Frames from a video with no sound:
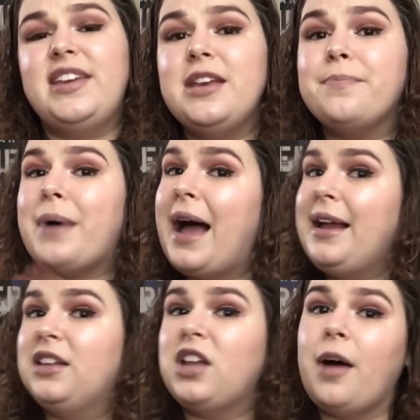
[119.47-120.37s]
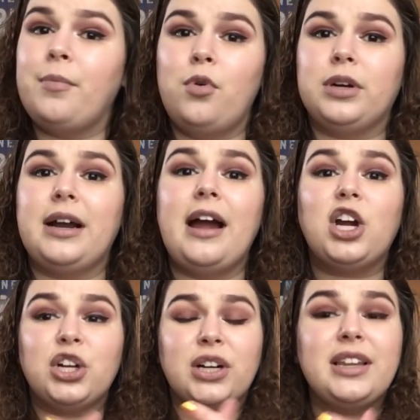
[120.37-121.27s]
keep buying a lot more.
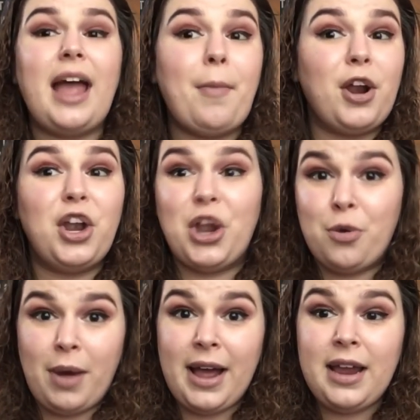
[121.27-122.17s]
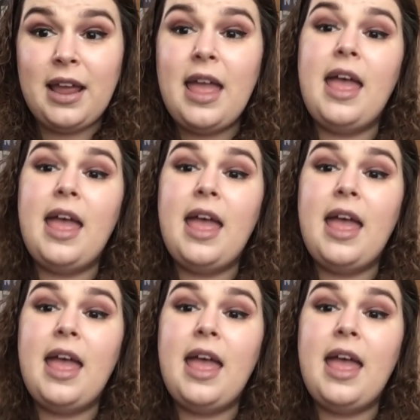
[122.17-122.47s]
Currently, I'm on a no buy.